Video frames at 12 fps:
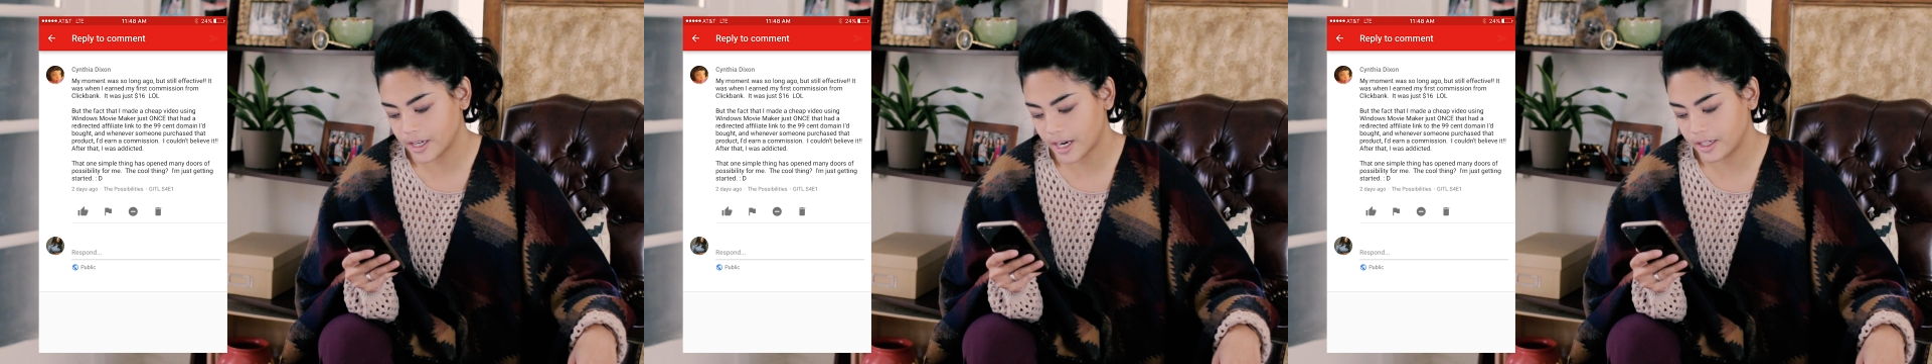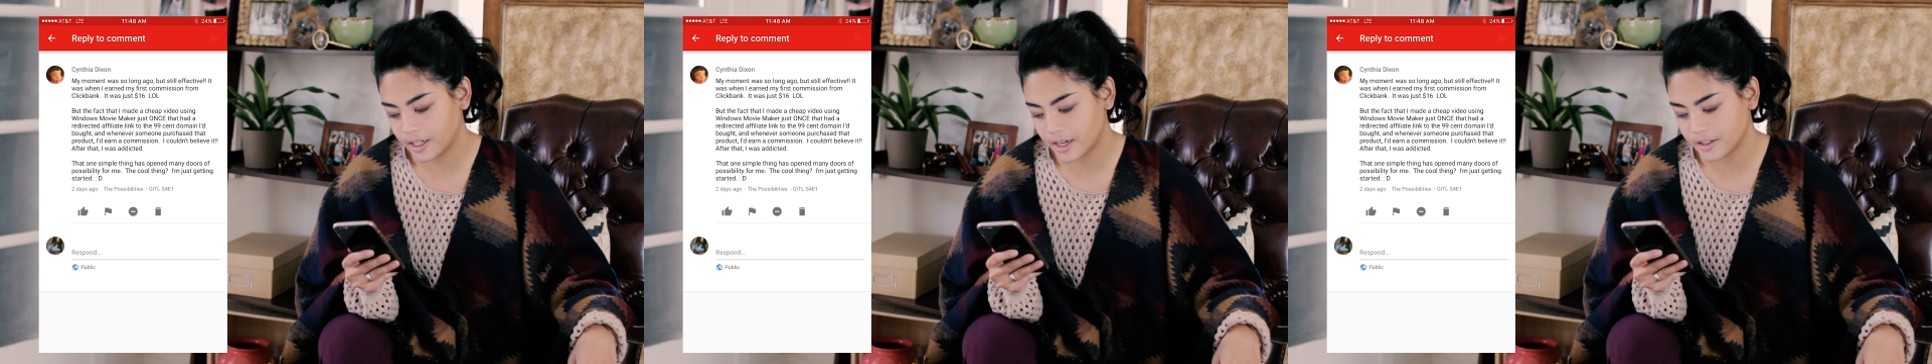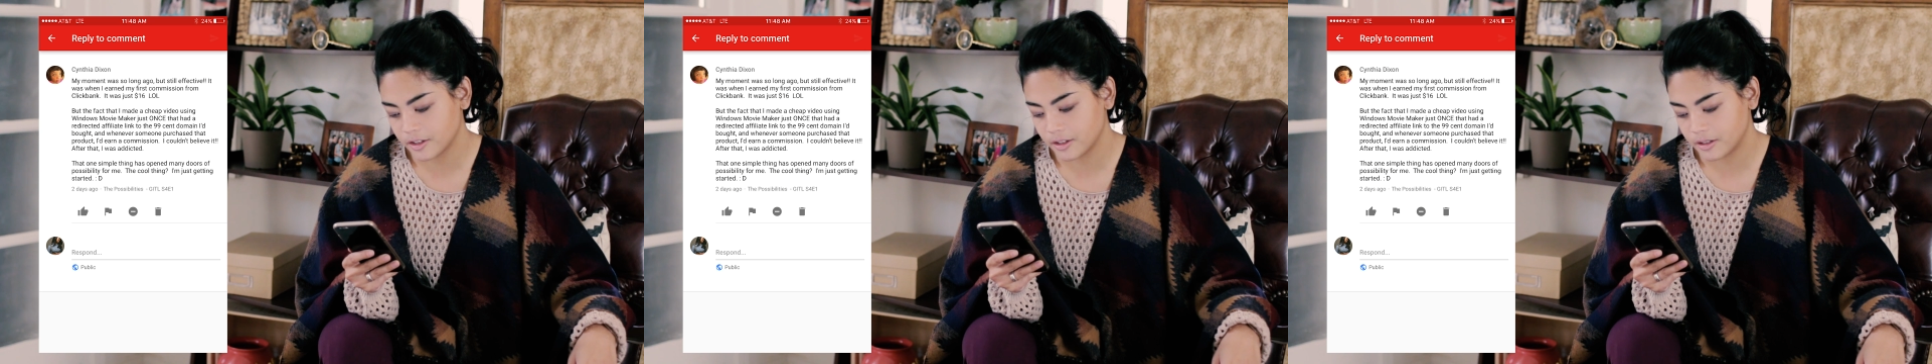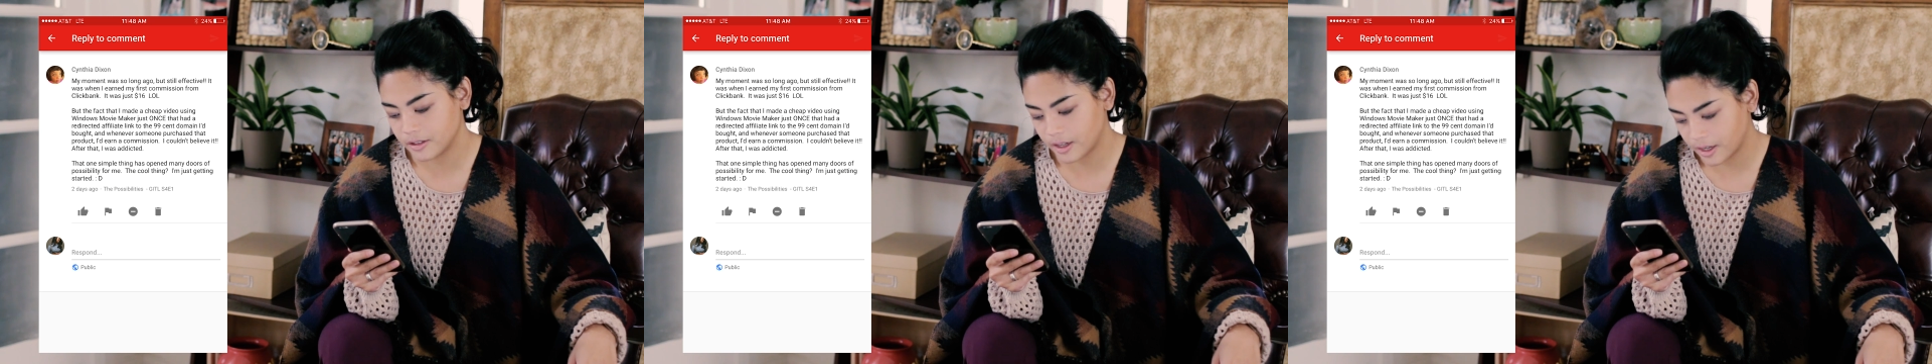
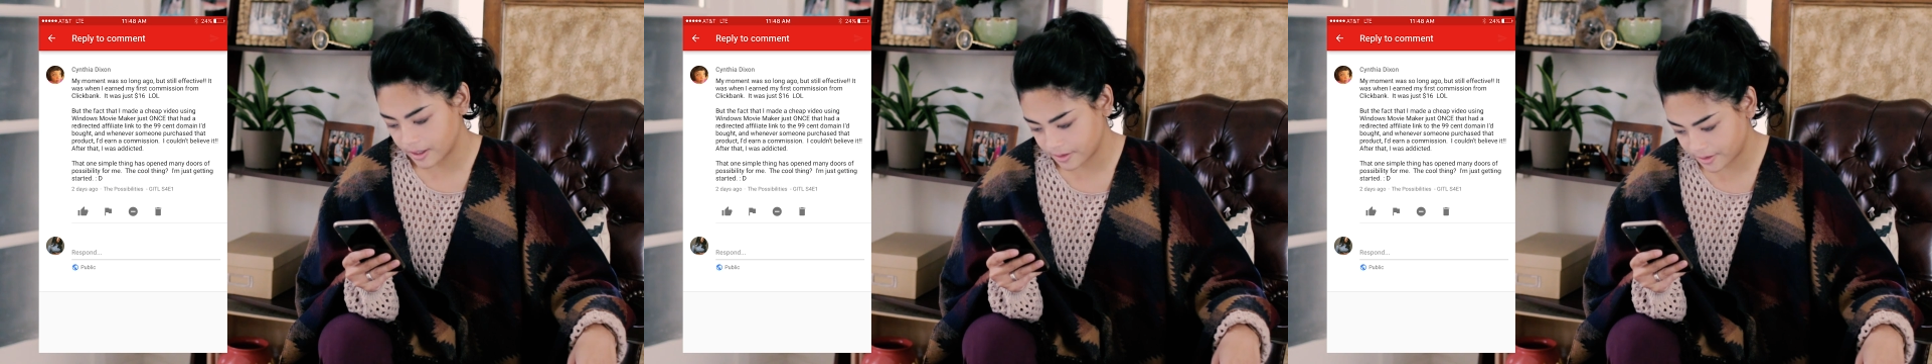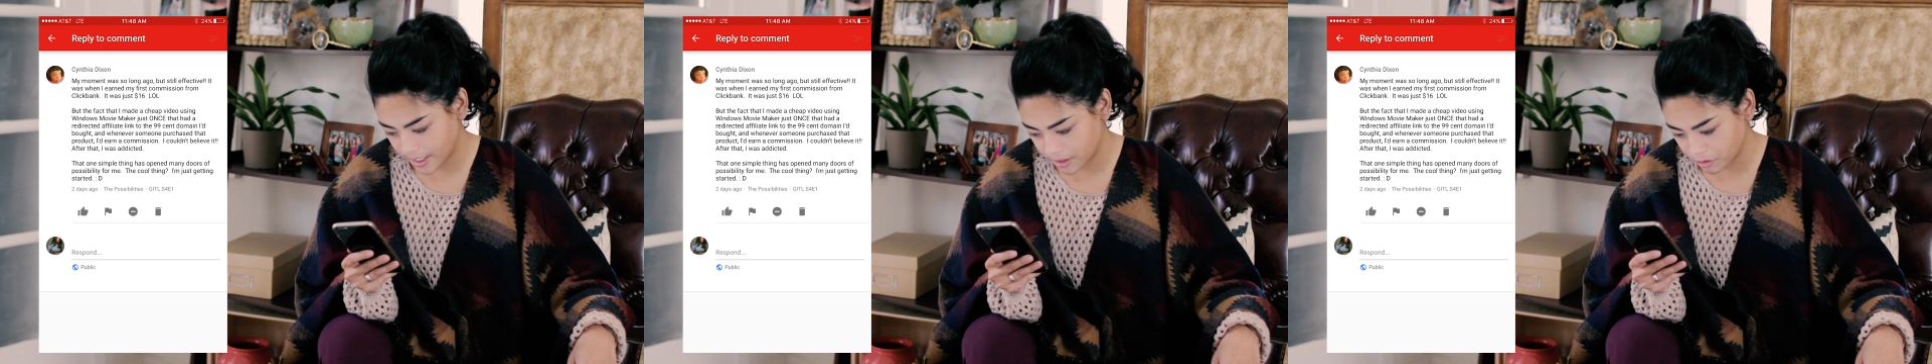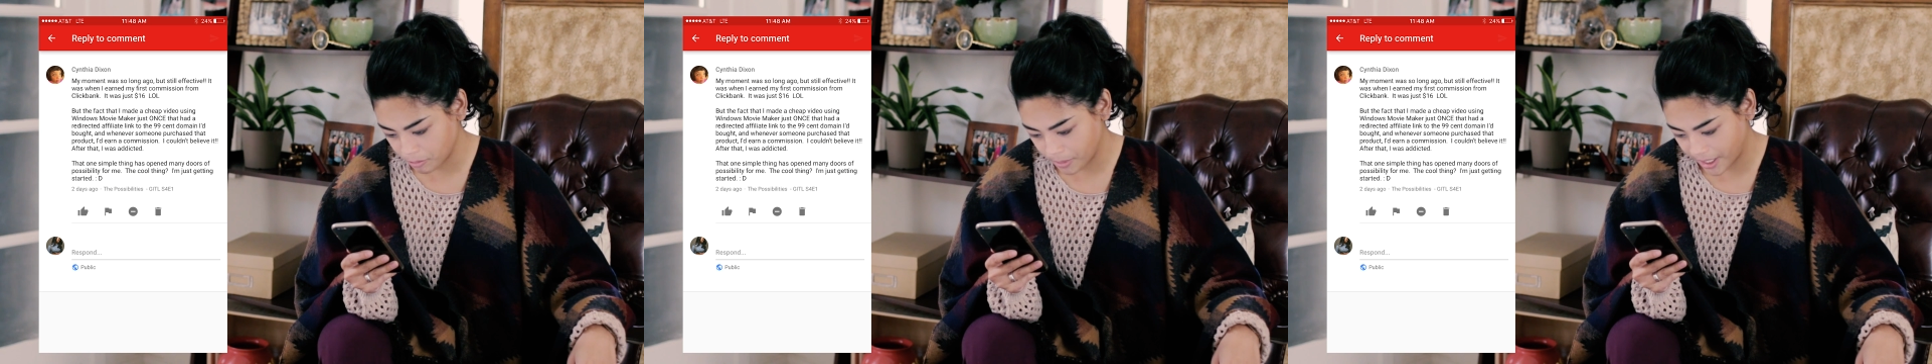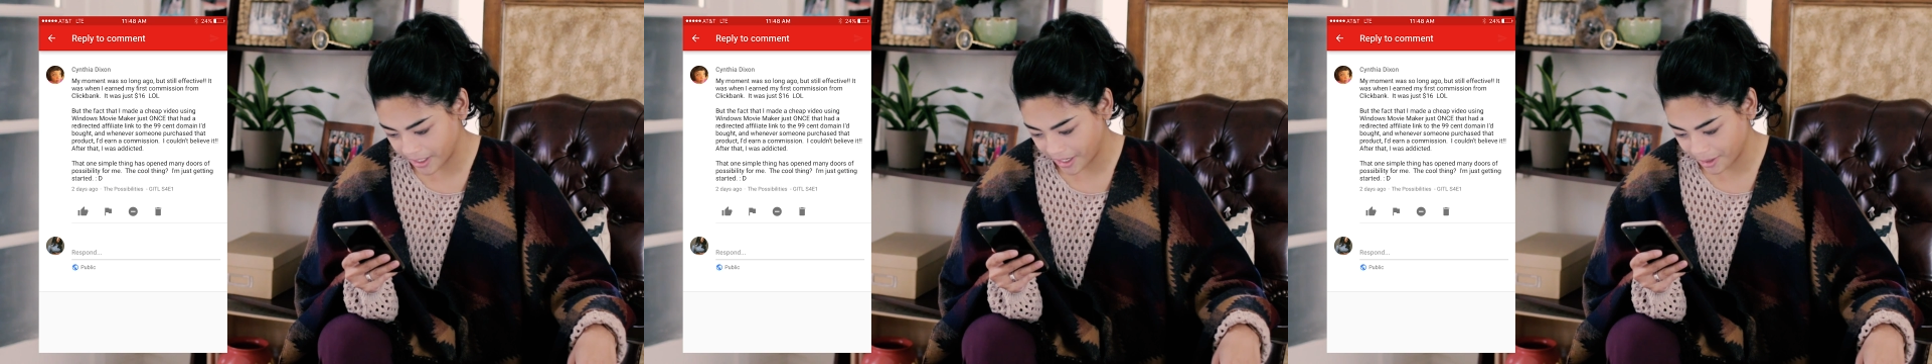99-cent
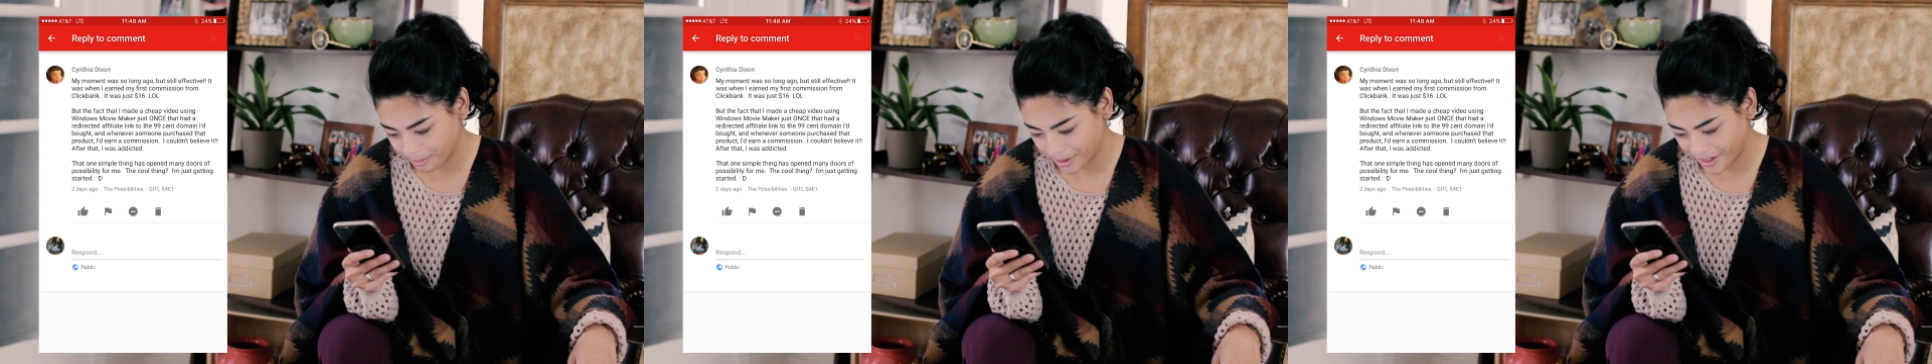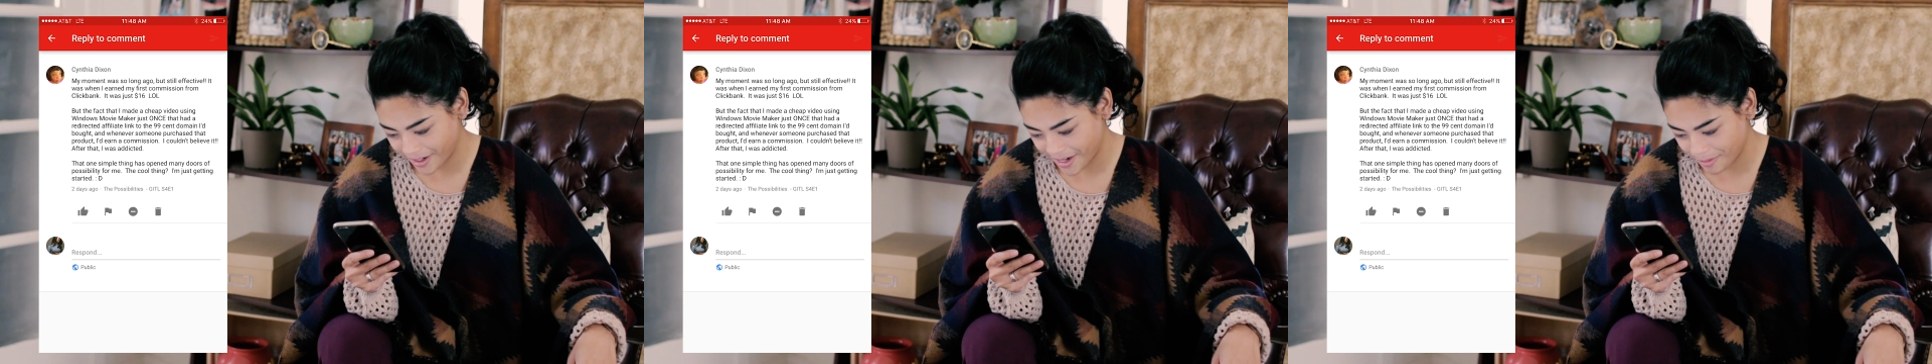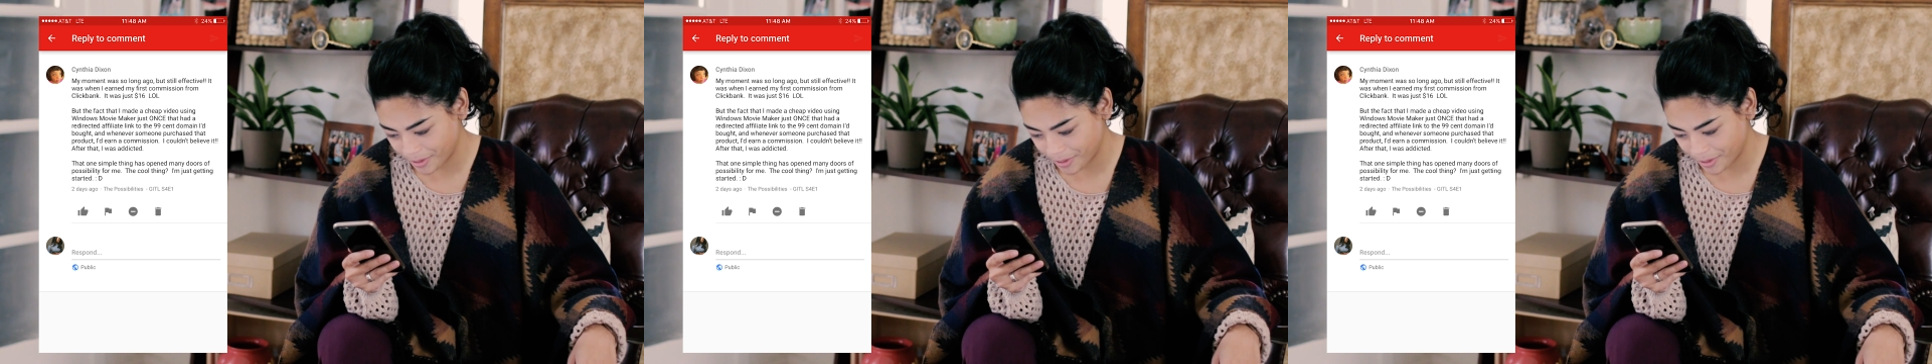domain I bought,